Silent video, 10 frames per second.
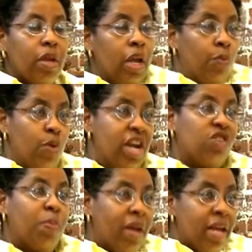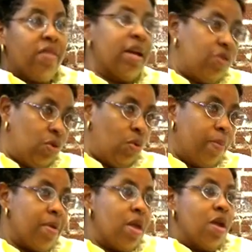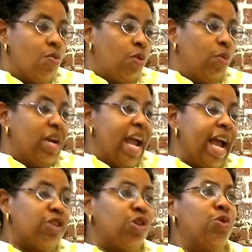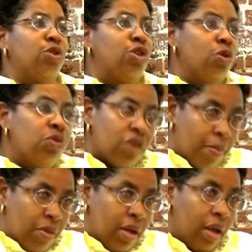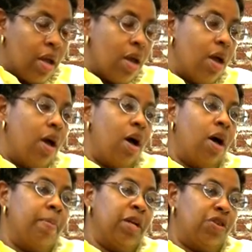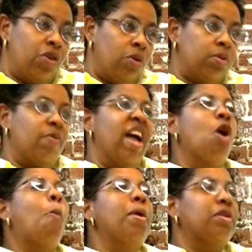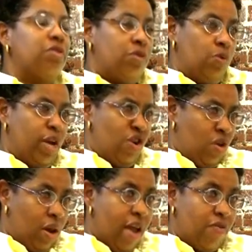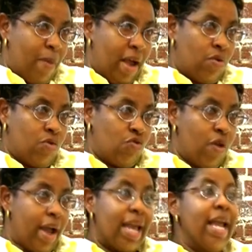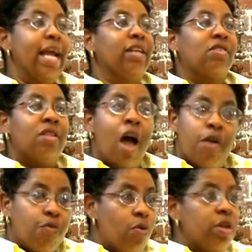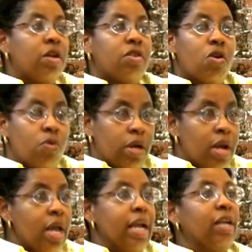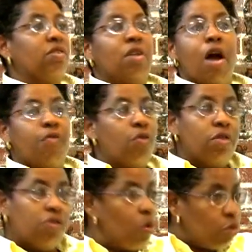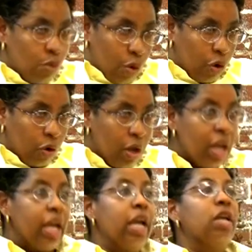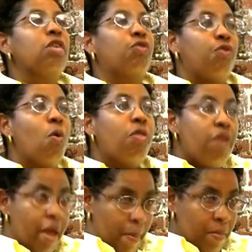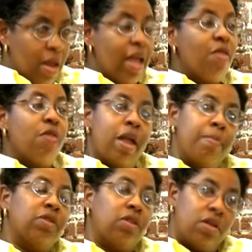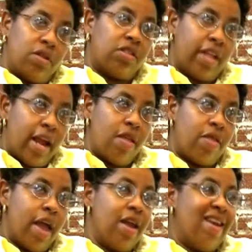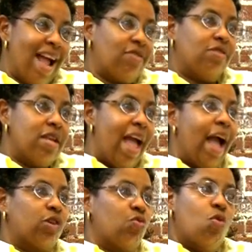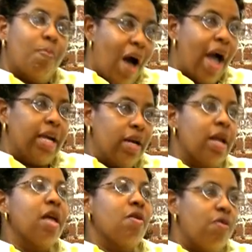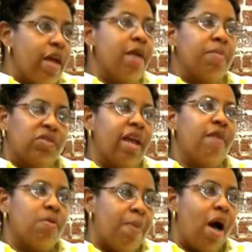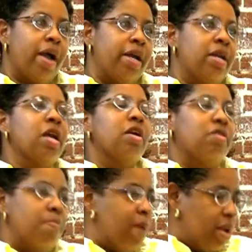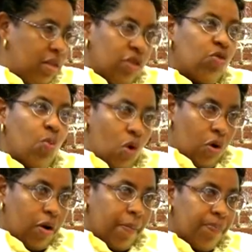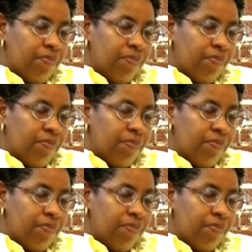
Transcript: And we explain that to them. When we ask you to do something in terms of helping to get your life back on track, it's not for the attorney, it's not for the social worker, it is for them. And they must understand that. And that's the actual buy-in. They must have the buy-in to make this work.